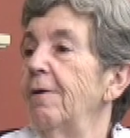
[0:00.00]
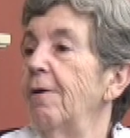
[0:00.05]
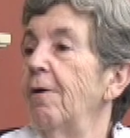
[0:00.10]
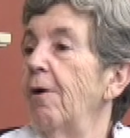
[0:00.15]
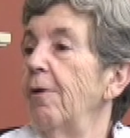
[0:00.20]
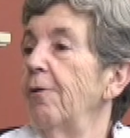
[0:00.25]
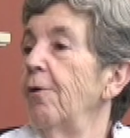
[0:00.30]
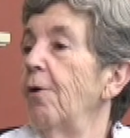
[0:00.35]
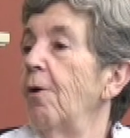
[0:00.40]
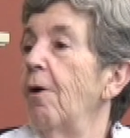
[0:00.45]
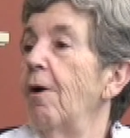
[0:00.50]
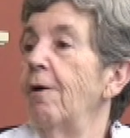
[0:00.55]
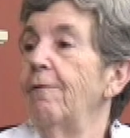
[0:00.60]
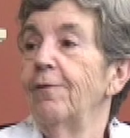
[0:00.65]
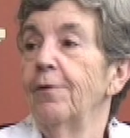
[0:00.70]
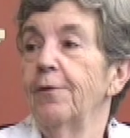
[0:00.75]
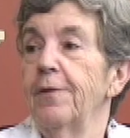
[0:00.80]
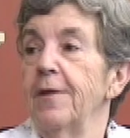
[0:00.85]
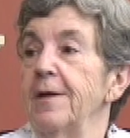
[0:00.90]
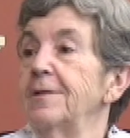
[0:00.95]
all the
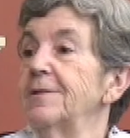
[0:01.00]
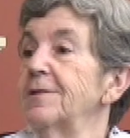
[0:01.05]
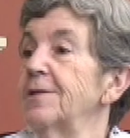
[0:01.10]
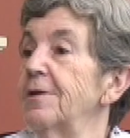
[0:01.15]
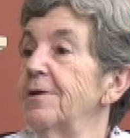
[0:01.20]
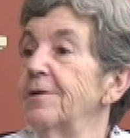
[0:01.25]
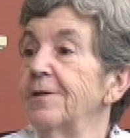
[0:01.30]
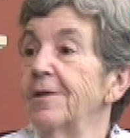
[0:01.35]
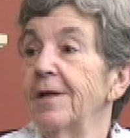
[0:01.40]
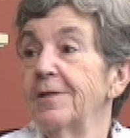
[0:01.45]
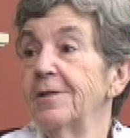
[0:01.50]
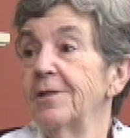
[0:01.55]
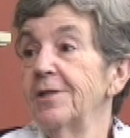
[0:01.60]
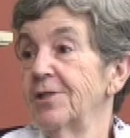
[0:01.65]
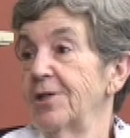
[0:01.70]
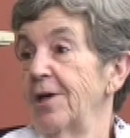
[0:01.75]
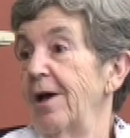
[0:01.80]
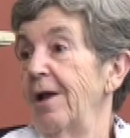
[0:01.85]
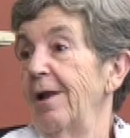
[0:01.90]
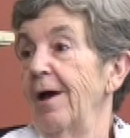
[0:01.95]
awful things that are done to
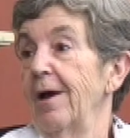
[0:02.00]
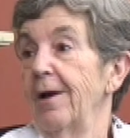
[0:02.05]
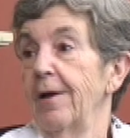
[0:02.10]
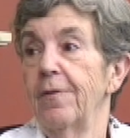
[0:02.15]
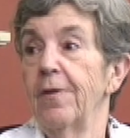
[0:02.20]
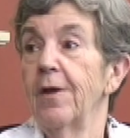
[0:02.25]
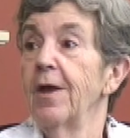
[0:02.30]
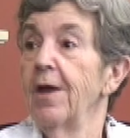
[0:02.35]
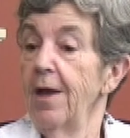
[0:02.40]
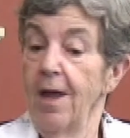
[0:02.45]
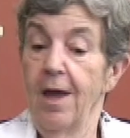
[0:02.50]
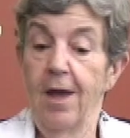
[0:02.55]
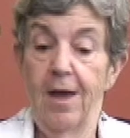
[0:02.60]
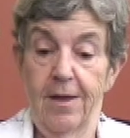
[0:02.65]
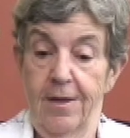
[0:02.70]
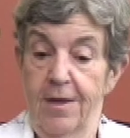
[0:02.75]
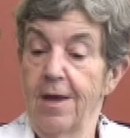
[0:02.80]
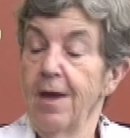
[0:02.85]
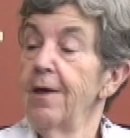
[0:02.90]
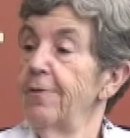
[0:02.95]
Shylock and think,
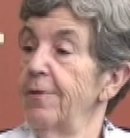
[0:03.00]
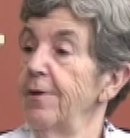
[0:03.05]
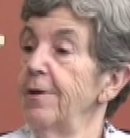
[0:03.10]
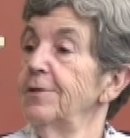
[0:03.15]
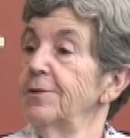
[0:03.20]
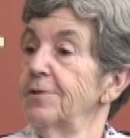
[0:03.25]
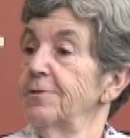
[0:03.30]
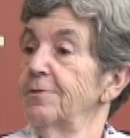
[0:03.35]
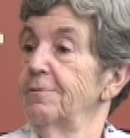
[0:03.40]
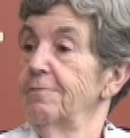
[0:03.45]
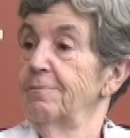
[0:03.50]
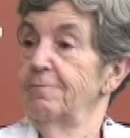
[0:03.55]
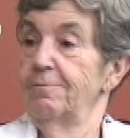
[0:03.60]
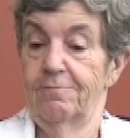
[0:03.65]
yeah, yeah, things are